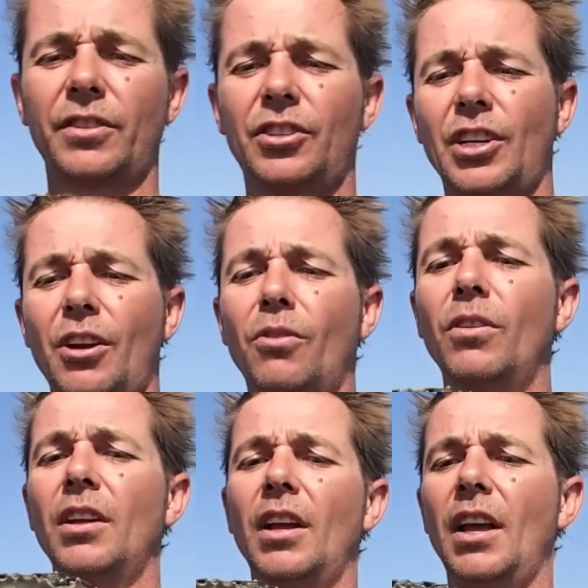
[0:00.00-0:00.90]
the shell,
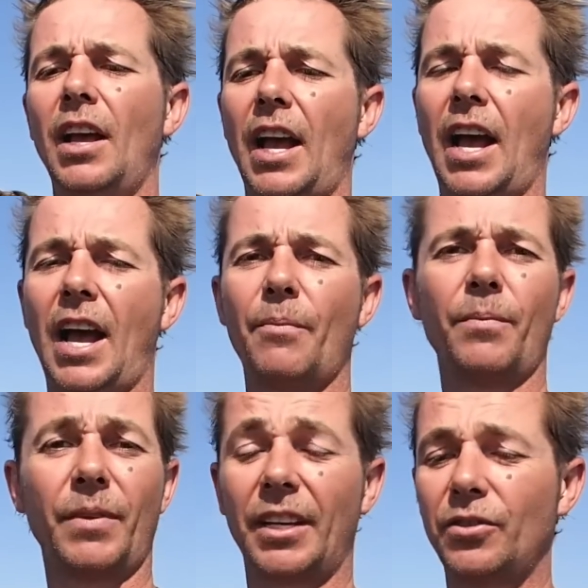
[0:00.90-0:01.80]
um,
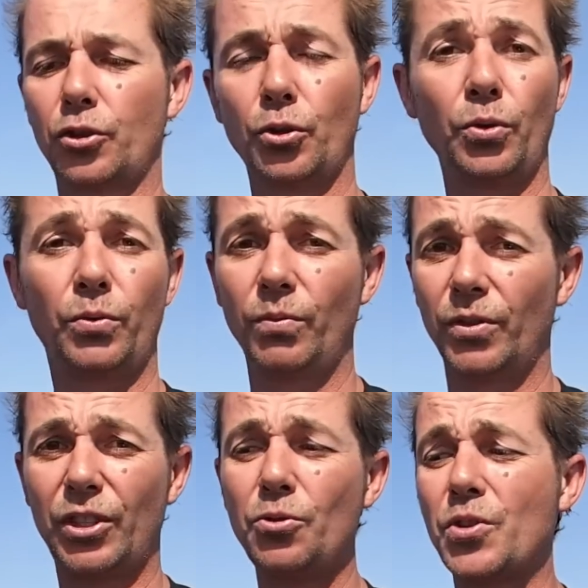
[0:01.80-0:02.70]
and two,
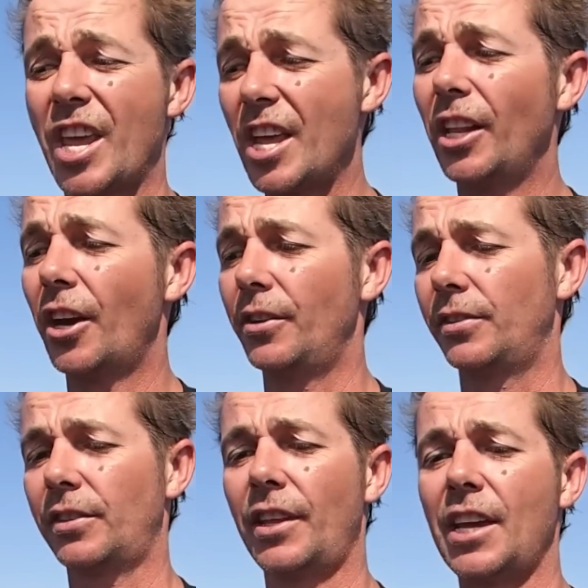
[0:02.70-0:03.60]
two kilos.
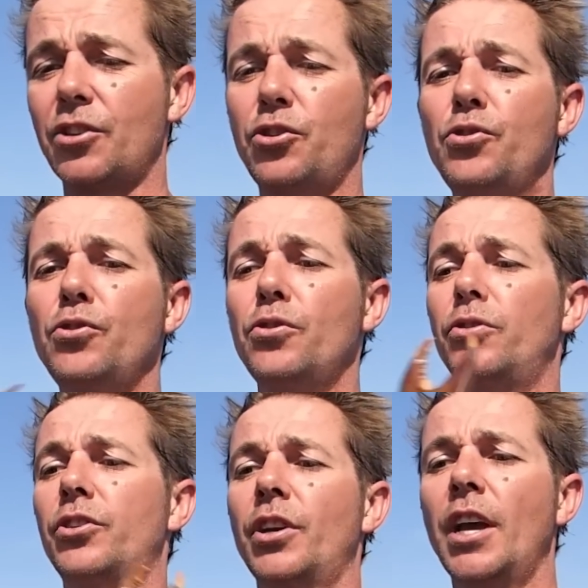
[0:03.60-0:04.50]
So they get
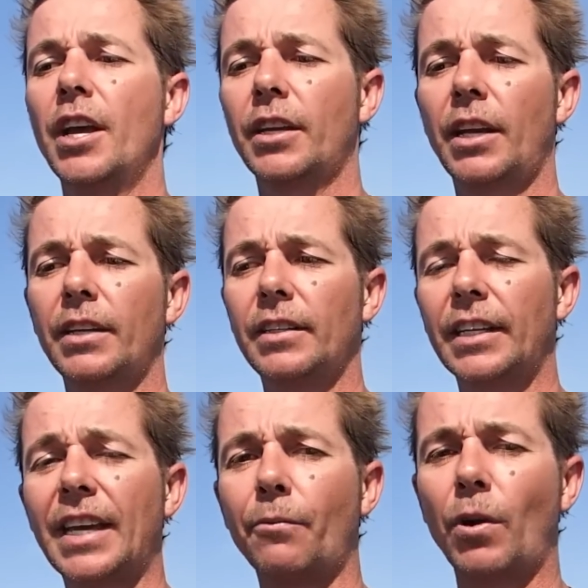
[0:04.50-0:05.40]
huge. You could easily
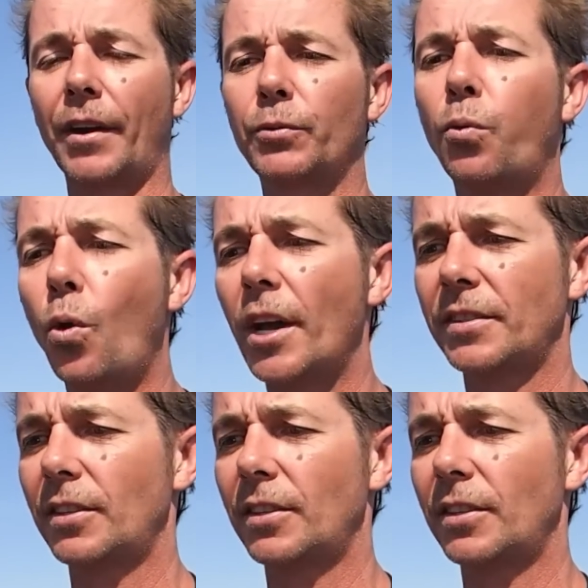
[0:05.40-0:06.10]
get one twice the